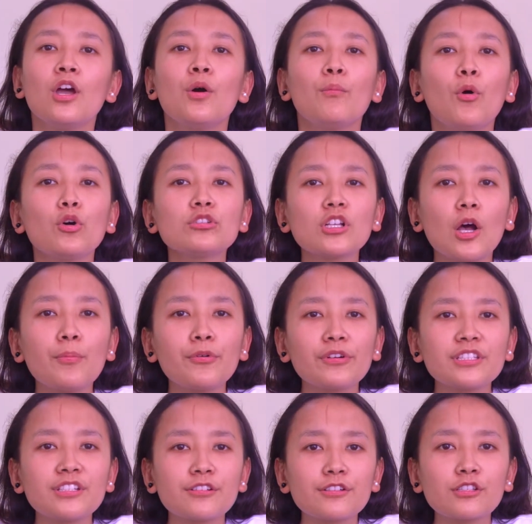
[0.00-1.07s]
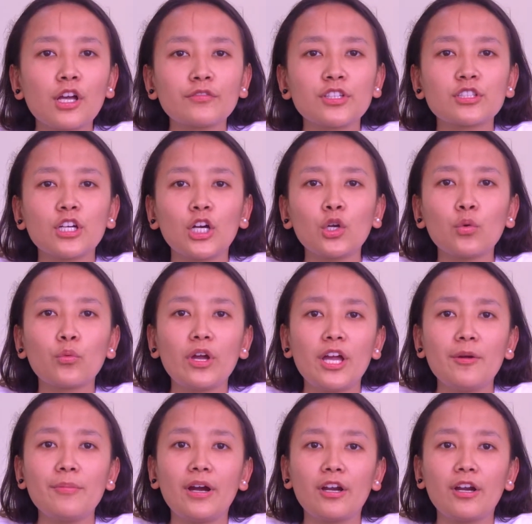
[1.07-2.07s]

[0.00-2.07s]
Most operators of the dark web